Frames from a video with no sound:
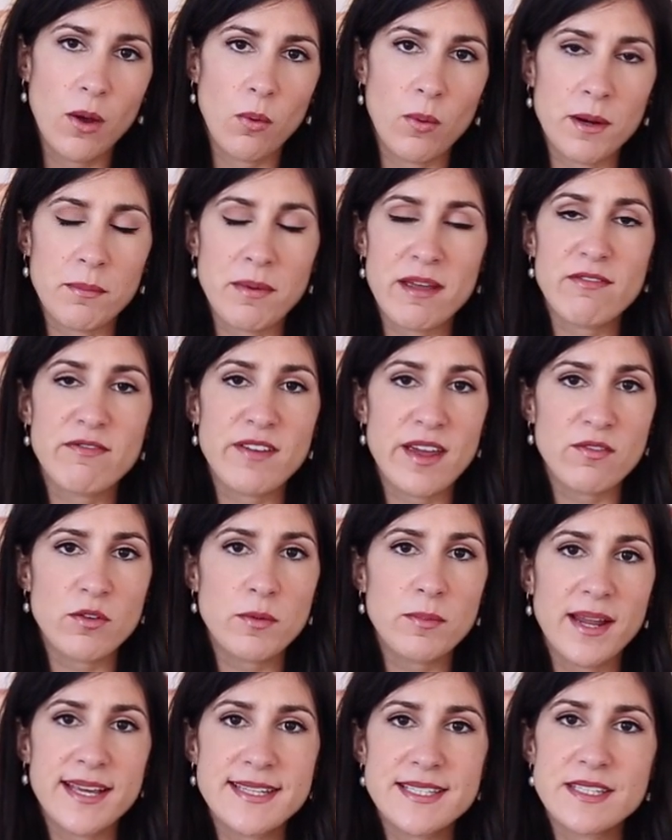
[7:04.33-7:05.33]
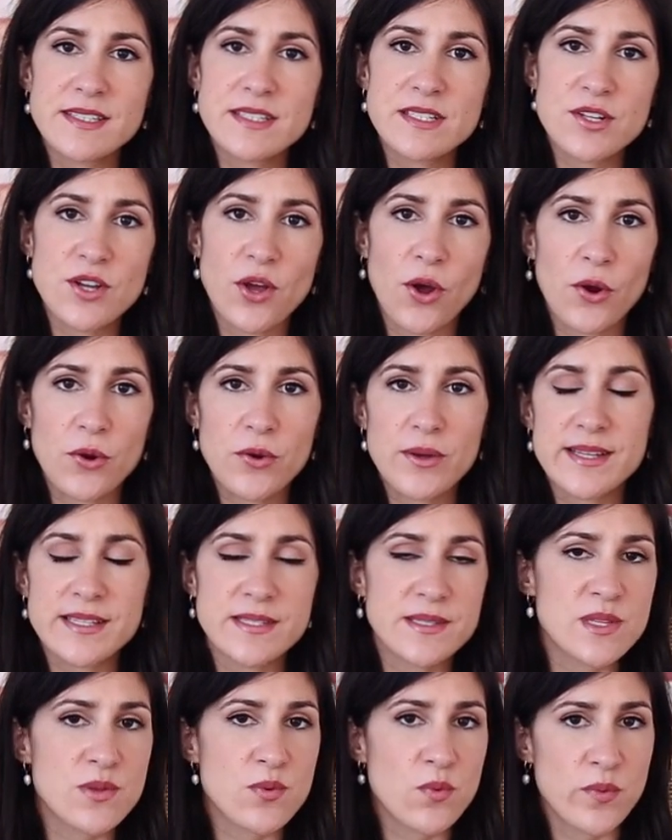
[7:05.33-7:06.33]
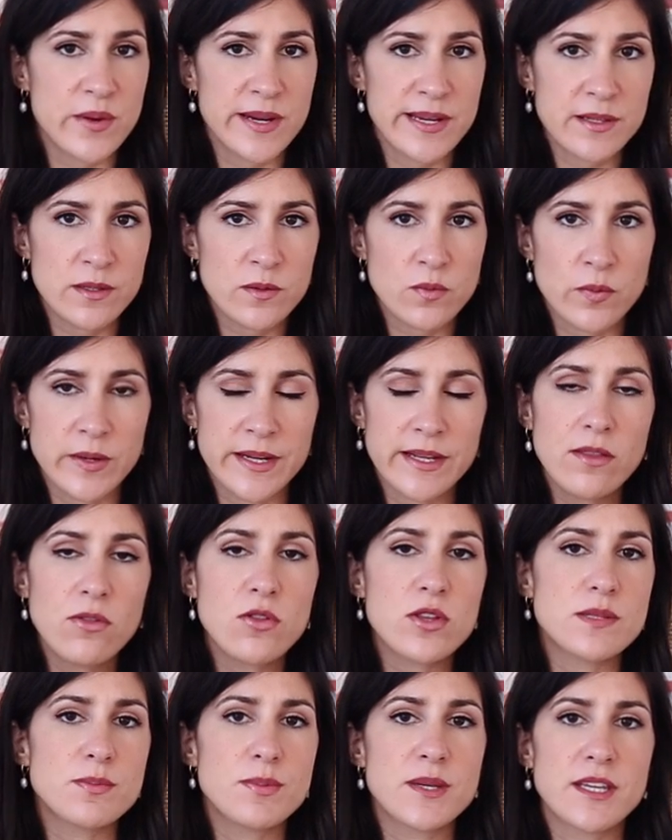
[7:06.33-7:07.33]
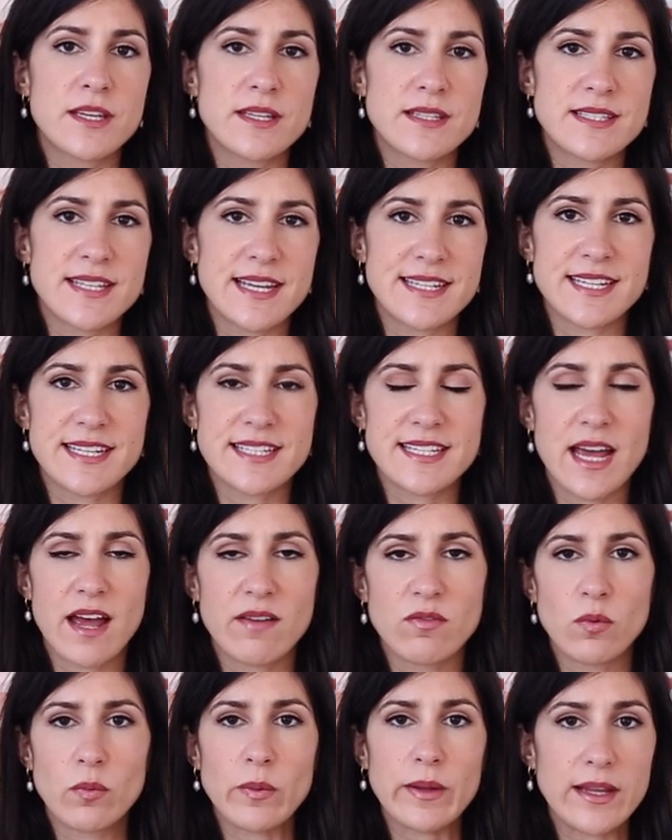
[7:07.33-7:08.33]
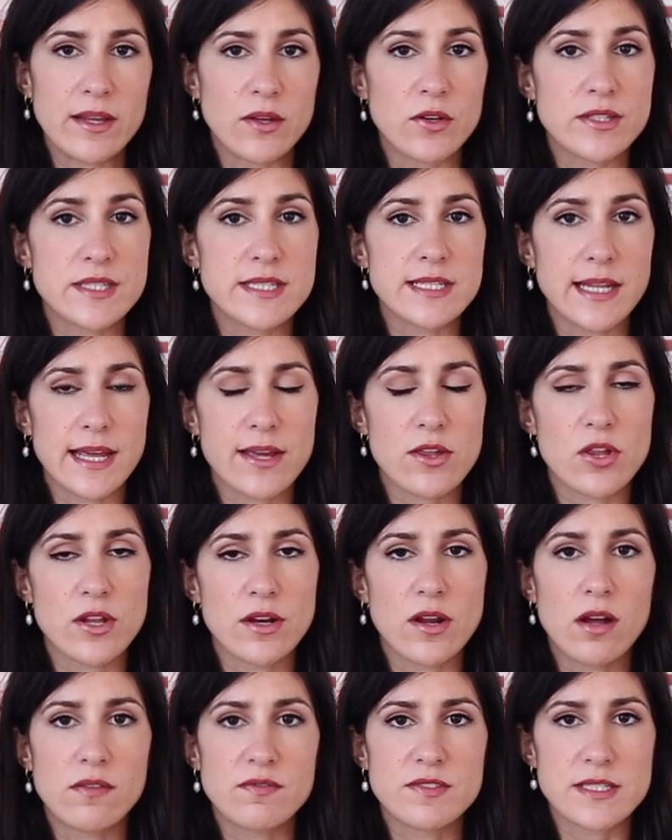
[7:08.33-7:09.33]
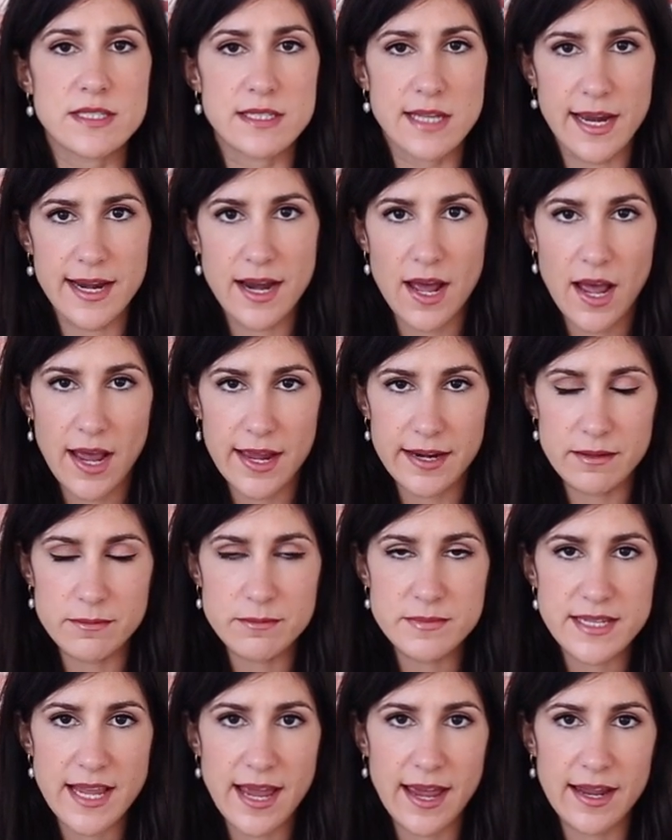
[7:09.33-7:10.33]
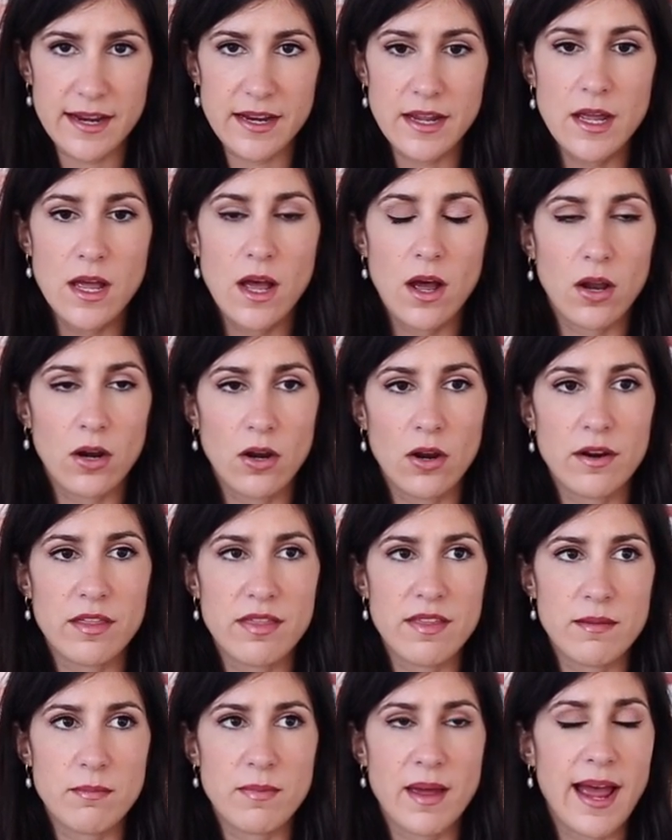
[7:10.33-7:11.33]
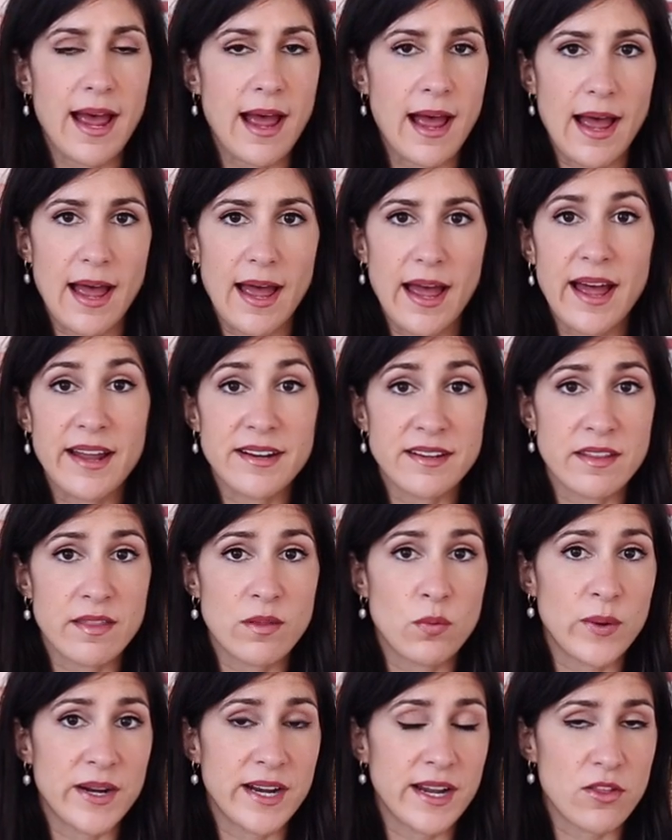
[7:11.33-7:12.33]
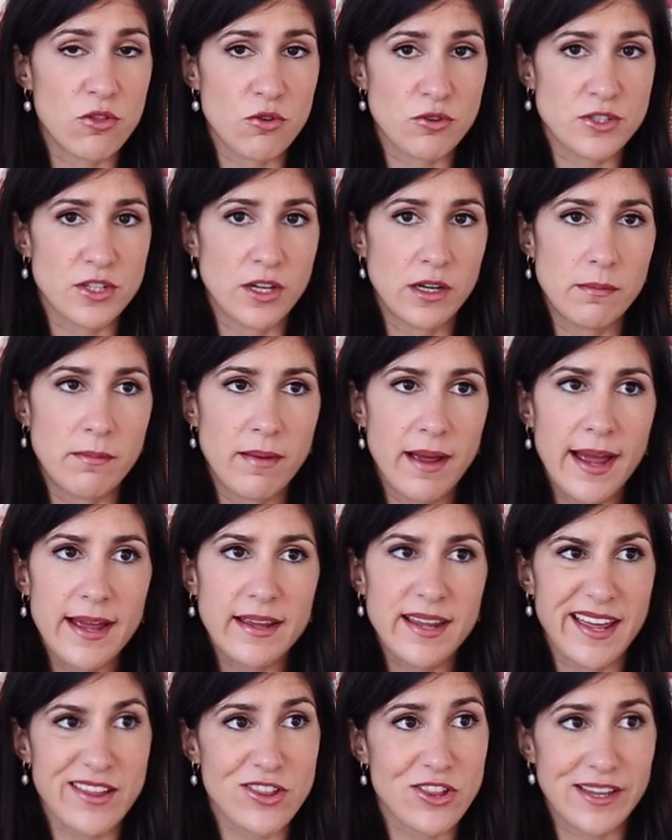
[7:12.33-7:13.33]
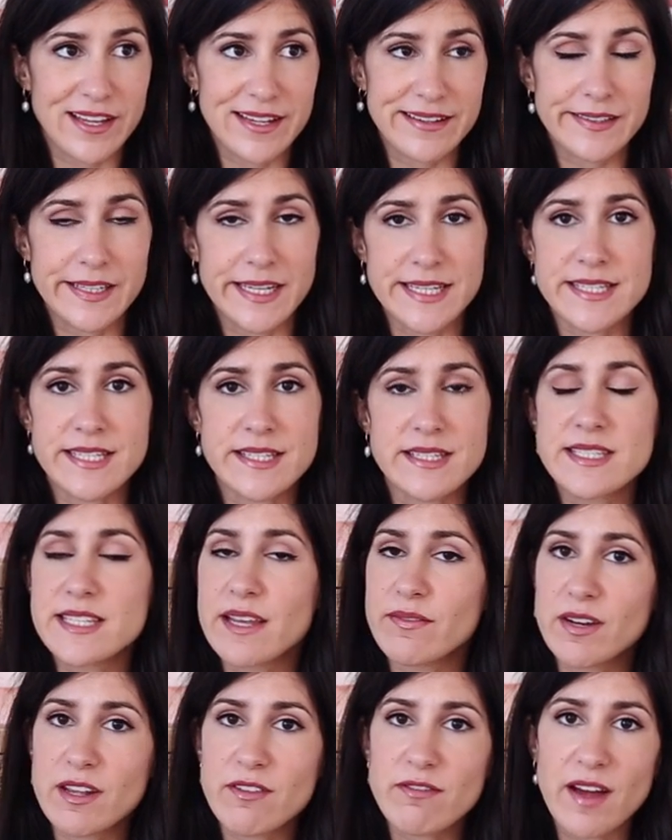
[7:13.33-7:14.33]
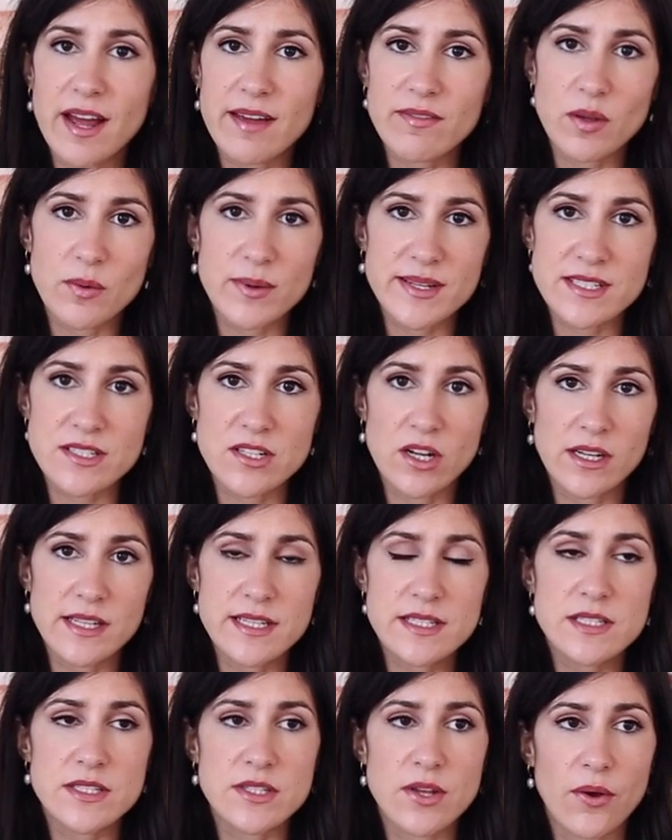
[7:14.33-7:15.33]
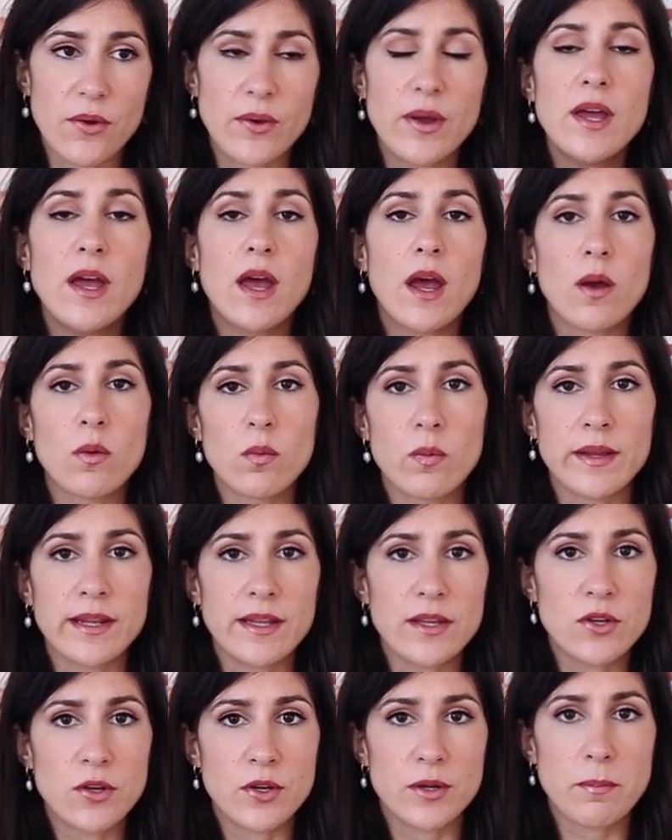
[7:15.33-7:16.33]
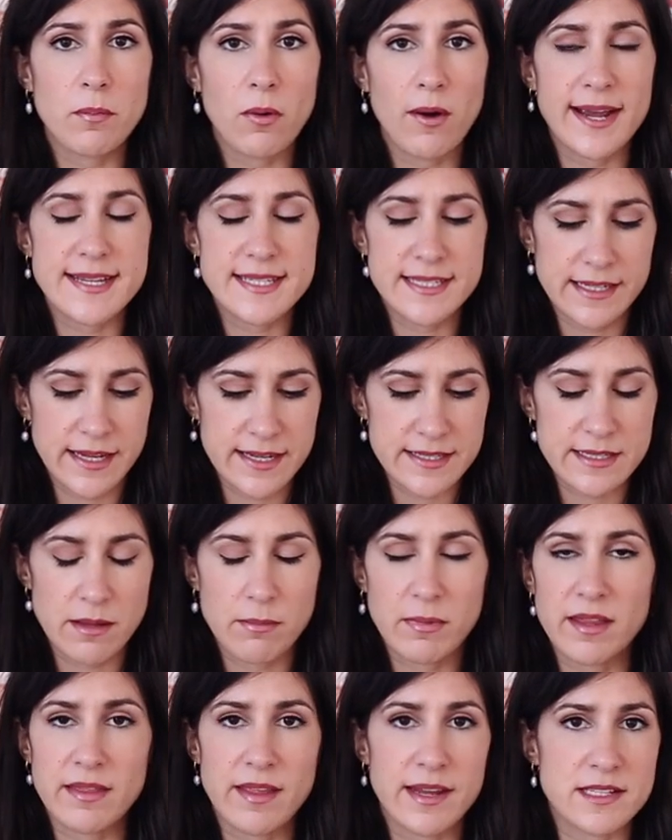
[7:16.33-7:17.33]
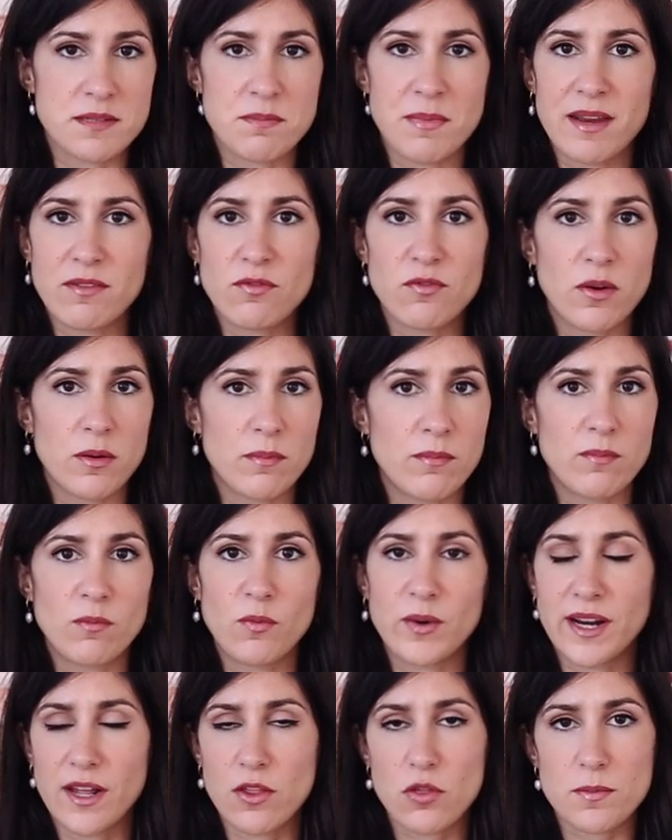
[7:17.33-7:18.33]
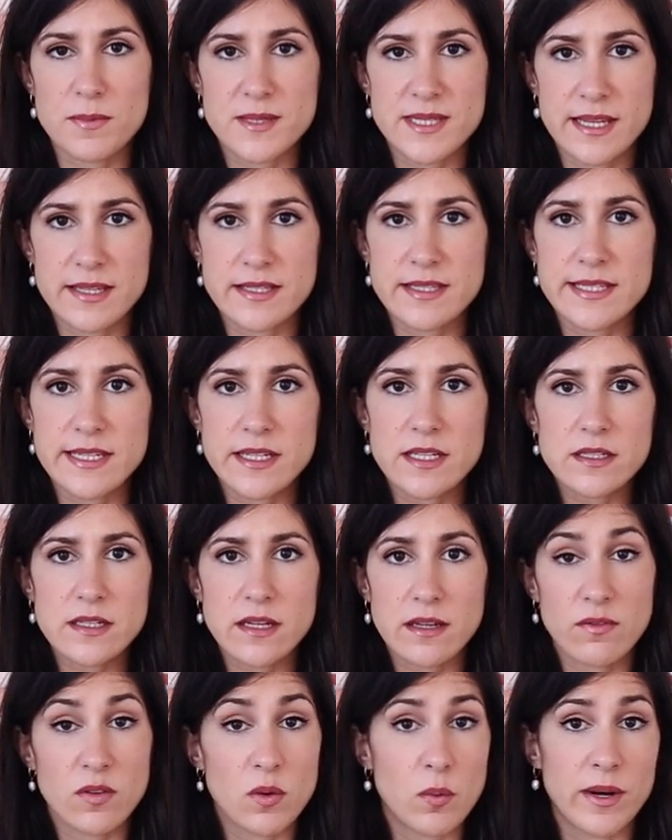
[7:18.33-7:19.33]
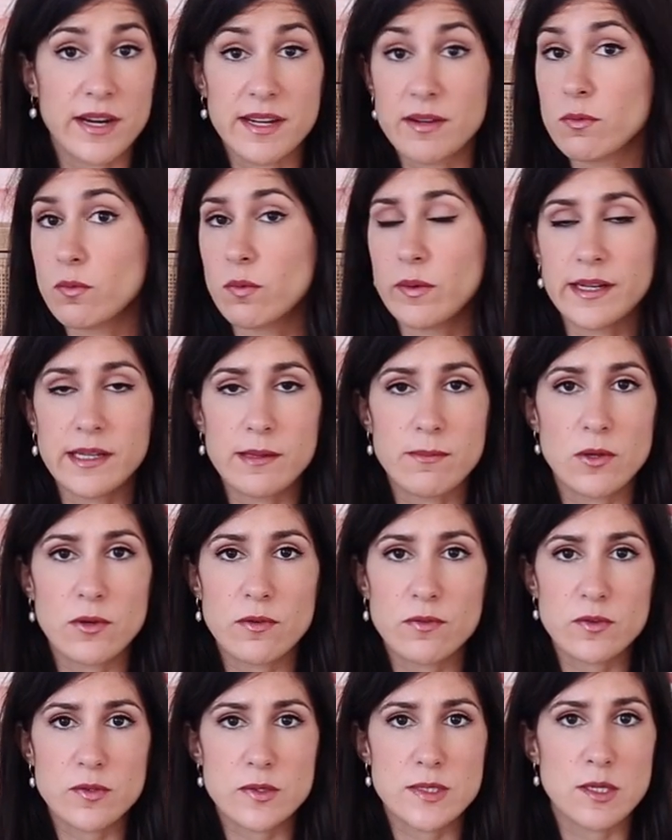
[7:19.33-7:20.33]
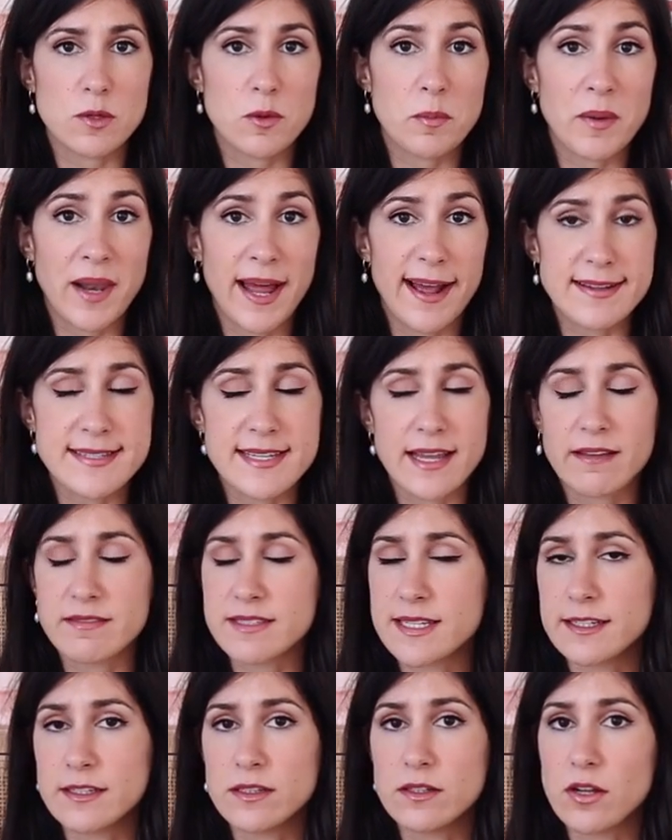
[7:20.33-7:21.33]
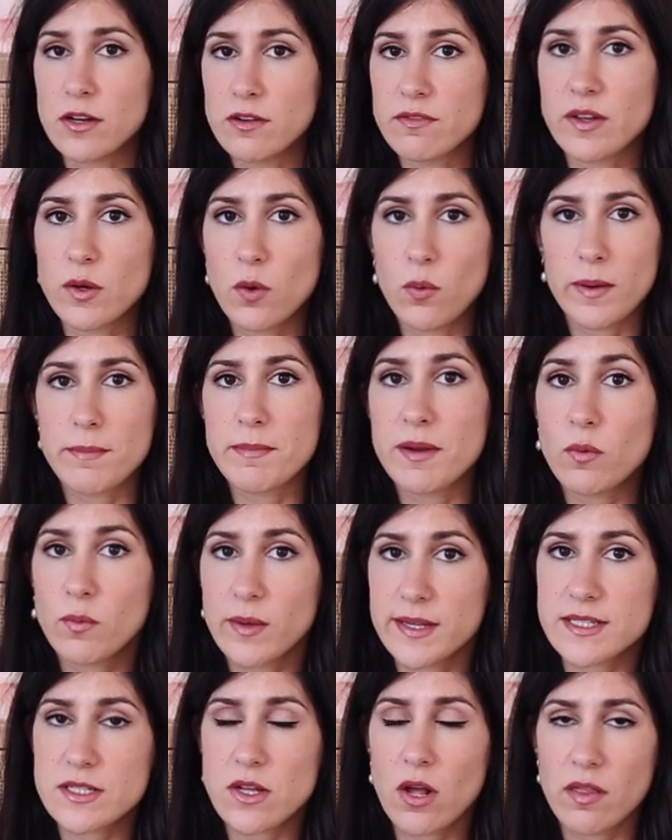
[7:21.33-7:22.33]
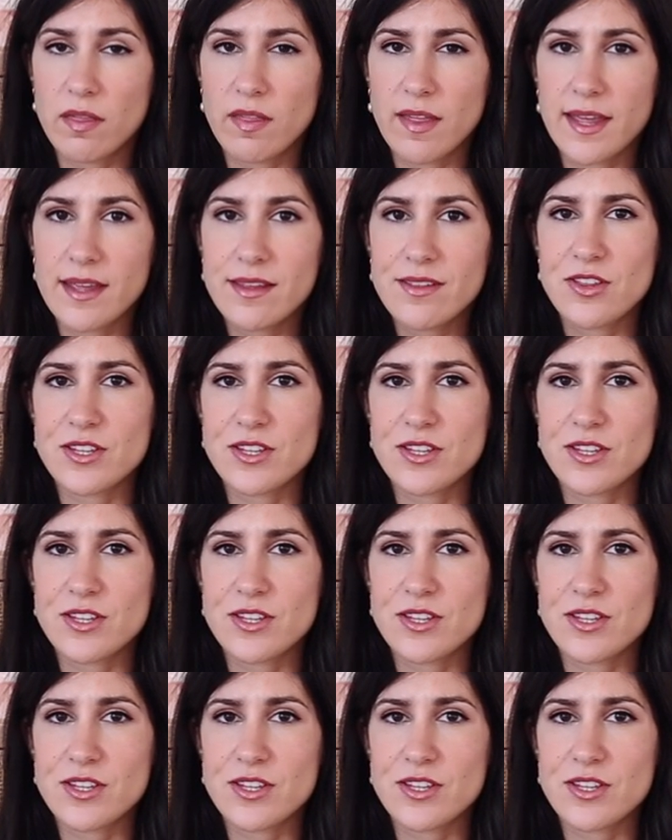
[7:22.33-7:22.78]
One of my favorite places to go is The Real Real just because they tend to have a really good selection of designer items and a lot of them are under the $100 mark, actually less than 75 US dollars. So a really good price to get something that is made from 100% silk. If you want a really beautiful silk blouse, I've seen a lot of equipment ones on there.